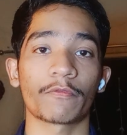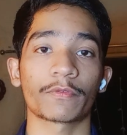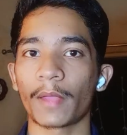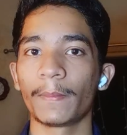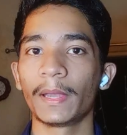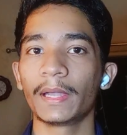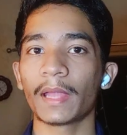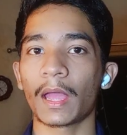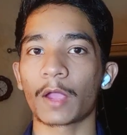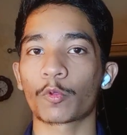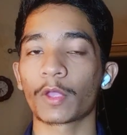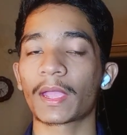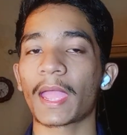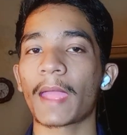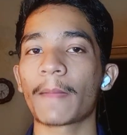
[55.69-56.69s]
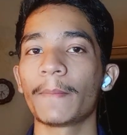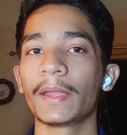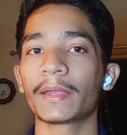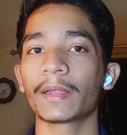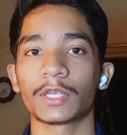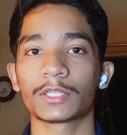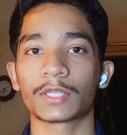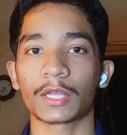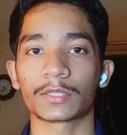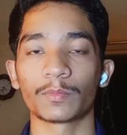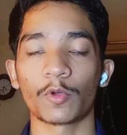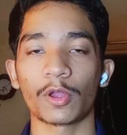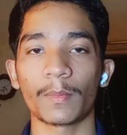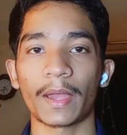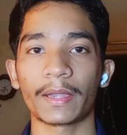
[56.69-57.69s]
So I built a quick habit, just a
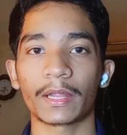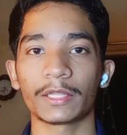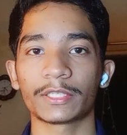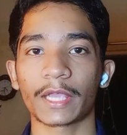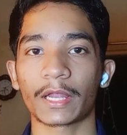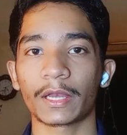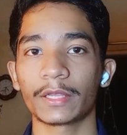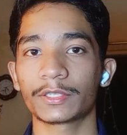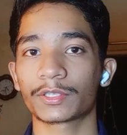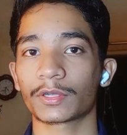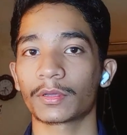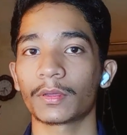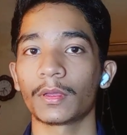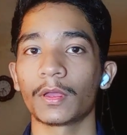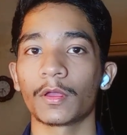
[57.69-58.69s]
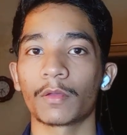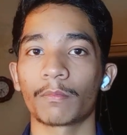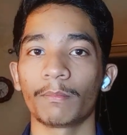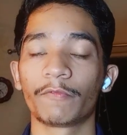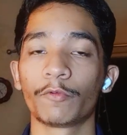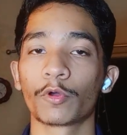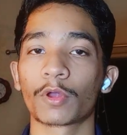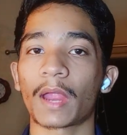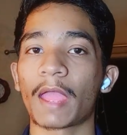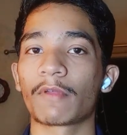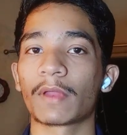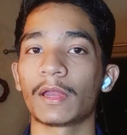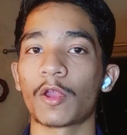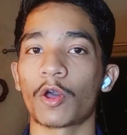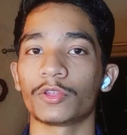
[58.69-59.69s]
small mental checklist before
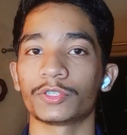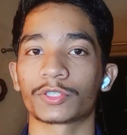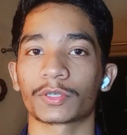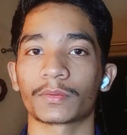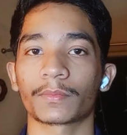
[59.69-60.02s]
every launch.